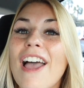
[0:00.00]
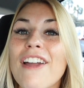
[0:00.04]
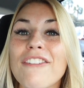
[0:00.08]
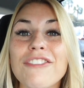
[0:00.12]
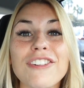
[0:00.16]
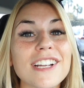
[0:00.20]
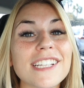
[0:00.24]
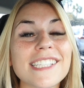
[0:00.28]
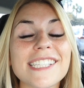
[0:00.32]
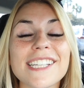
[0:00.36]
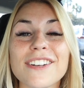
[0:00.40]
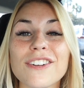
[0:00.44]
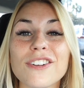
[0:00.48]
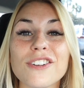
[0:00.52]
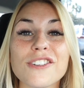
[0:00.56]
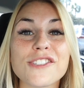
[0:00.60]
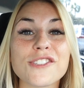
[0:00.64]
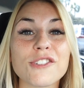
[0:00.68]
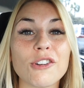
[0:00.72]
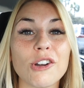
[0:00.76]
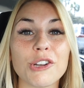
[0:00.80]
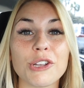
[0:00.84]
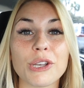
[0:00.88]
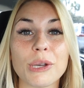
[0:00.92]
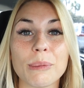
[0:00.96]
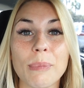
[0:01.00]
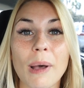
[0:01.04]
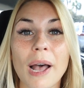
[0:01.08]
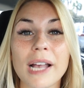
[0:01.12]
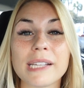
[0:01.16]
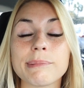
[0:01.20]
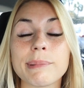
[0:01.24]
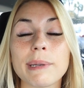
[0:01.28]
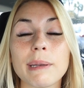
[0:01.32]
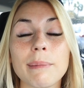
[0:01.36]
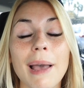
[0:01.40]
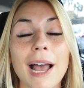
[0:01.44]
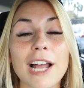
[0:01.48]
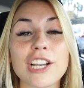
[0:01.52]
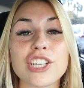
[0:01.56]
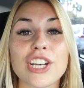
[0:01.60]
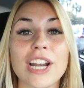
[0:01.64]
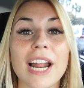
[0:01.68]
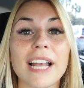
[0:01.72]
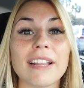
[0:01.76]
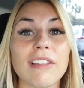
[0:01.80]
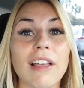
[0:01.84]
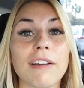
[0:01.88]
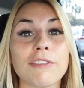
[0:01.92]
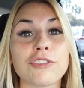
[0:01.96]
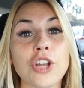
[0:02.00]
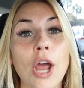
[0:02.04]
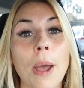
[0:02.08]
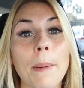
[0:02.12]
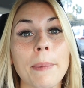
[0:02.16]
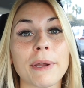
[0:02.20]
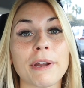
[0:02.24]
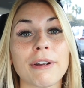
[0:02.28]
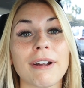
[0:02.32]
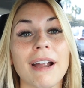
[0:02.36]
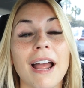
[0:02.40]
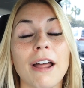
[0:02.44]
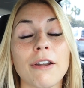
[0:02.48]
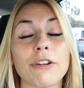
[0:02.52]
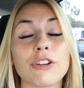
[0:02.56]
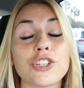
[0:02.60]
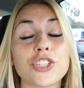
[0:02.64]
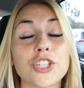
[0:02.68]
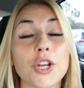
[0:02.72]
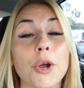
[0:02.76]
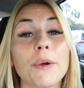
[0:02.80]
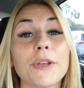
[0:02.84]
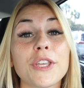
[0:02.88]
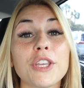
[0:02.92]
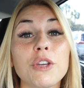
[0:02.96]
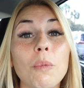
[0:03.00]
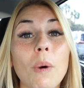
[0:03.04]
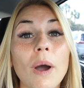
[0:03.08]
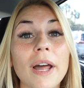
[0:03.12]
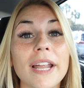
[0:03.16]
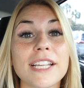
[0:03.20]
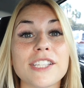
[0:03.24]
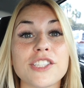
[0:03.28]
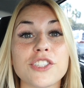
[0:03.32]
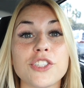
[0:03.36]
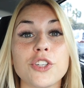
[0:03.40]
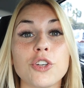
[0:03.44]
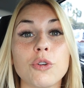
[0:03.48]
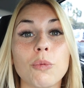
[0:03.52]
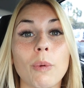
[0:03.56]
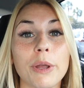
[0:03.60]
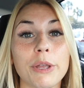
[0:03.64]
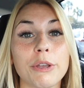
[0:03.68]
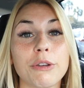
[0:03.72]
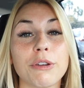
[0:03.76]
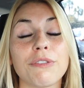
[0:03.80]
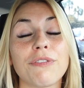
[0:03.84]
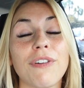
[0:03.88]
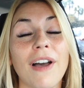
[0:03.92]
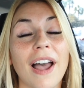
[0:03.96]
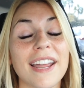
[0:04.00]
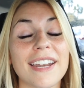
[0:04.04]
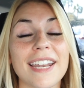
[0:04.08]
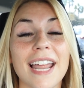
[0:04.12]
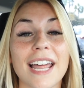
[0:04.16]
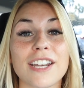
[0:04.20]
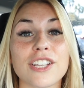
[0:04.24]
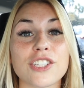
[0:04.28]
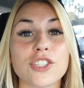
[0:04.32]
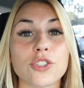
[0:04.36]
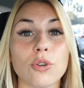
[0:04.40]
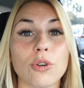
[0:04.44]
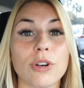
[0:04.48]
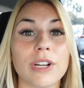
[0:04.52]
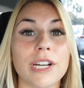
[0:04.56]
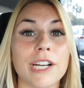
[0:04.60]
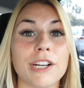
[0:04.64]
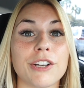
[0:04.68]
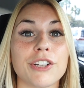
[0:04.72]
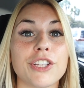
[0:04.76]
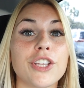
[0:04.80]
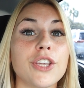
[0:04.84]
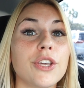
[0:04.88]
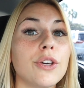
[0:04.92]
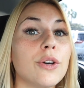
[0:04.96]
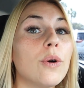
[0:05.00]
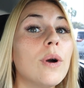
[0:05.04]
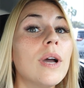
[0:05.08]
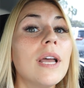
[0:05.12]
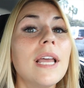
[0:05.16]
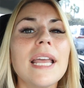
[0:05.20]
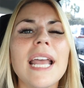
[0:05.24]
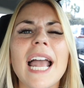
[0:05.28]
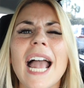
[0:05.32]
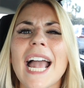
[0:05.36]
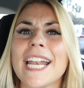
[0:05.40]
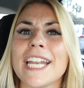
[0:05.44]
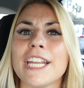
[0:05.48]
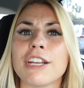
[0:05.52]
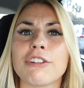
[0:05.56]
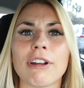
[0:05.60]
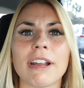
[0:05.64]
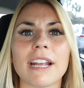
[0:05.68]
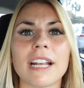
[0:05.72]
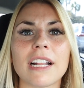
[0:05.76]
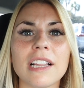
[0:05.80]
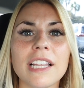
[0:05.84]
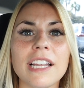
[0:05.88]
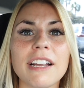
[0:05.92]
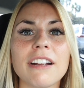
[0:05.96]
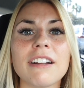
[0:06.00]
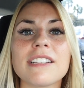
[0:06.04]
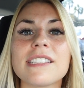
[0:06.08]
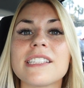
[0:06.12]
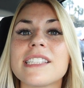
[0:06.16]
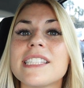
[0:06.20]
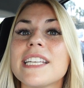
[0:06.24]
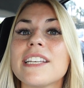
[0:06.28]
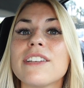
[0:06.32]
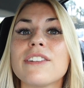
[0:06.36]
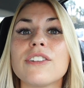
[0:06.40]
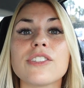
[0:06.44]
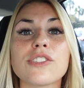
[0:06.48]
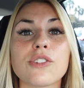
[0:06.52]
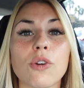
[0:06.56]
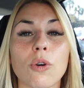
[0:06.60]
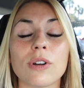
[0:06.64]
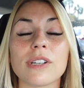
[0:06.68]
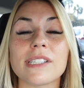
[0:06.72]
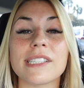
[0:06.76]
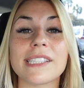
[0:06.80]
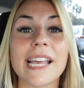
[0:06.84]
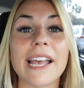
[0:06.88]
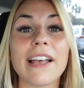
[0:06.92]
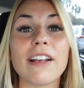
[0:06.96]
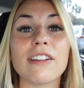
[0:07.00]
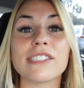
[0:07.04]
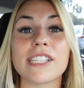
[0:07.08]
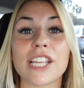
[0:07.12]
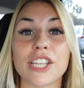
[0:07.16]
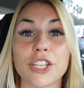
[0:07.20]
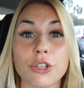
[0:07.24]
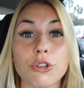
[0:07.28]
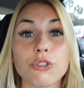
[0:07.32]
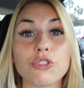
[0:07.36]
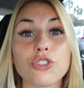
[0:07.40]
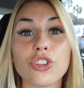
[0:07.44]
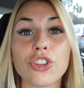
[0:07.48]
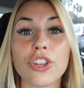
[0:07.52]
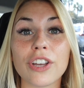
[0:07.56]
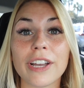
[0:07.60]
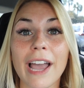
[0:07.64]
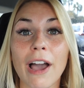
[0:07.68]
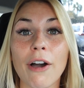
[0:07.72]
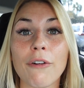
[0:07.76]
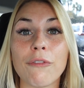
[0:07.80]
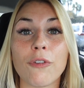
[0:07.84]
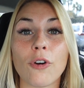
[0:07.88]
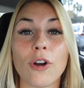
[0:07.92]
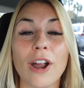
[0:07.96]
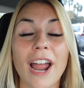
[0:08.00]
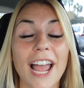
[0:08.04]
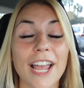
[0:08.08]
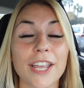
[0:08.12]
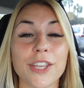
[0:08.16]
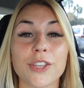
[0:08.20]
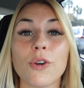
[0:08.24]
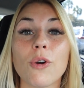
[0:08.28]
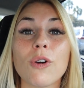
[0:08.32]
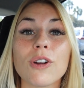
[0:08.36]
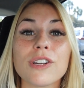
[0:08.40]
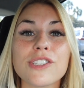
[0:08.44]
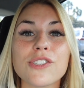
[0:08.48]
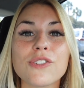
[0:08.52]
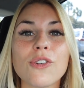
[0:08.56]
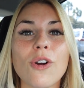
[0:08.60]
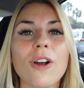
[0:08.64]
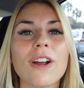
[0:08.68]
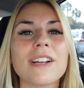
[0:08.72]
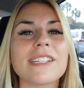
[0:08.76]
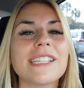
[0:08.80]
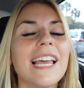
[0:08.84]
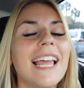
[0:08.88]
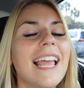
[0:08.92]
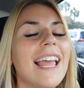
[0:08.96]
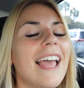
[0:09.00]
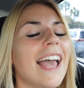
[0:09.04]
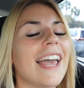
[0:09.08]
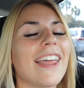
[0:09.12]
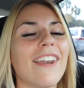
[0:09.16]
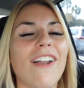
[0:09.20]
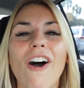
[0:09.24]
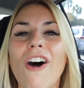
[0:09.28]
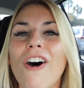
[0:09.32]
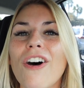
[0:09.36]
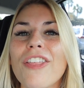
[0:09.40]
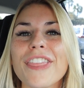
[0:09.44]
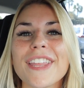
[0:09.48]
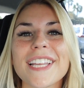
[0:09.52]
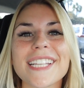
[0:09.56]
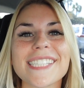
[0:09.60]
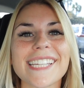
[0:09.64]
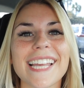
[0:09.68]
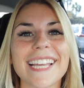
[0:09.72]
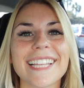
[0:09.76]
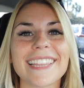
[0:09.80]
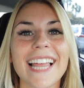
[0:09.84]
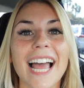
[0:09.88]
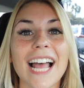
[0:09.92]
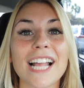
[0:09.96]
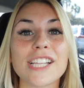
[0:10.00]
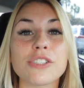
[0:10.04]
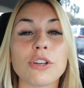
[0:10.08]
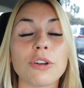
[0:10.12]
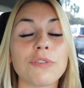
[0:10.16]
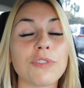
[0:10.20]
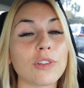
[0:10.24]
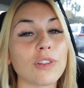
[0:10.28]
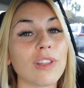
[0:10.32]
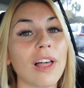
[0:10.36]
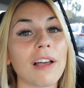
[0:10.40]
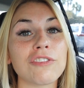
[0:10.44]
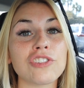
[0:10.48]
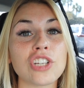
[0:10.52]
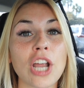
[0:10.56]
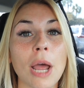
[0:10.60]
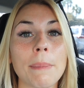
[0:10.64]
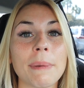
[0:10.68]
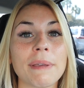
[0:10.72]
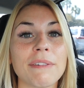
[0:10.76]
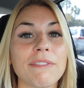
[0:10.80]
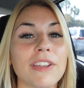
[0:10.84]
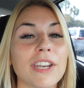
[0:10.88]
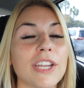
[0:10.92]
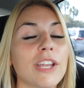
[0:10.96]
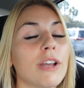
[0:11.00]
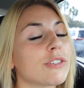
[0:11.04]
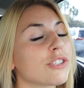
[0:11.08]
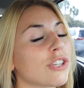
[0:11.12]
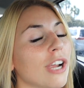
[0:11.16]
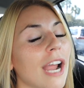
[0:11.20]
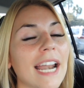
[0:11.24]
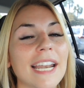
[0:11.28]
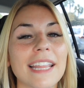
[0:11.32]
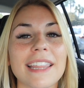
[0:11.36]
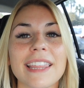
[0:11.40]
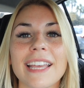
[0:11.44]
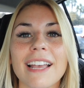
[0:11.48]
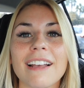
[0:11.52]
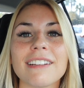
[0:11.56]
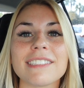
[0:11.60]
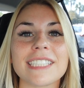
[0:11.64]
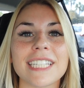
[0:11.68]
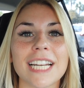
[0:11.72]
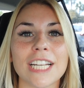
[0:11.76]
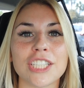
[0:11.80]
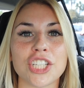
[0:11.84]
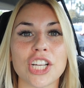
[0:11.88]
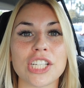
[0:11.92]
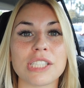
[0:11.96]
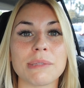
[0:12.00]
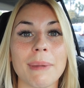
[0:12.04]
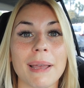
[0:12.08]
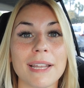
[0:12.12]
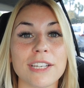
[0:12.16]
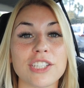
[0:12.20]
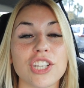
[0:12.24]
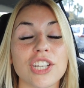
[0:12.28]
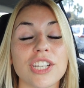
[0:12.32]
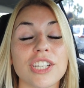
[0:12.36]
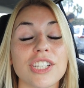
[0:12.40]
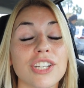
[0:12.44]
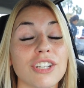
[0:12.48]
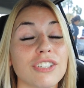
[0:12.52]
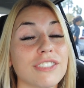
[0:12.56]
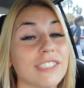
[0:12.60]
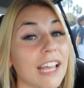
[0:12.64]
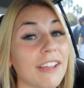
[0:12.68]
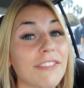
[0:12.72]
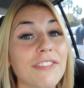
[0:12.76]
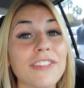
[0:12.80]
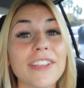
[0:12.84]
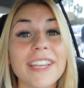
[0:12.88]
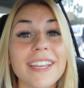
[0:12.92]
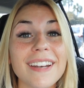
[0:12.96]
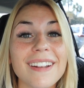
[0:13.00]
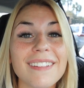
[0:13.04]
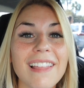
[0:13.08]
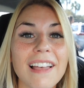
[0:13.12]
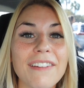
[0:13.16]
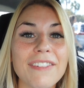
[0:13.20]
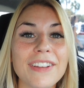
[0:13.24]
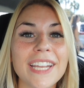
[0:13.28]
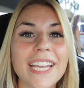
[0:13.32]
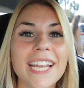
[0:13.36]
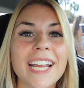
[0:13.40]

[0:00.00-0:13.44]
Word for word: Every single store you can possibly imagine. I love shopping around, showing you what is new, what you could find at a store near you, any great clearance deals or sales that you should look out for at your stores, and all things like that. So if you love shopping videos or anything else that I just mentioned, you're definitely gonna love it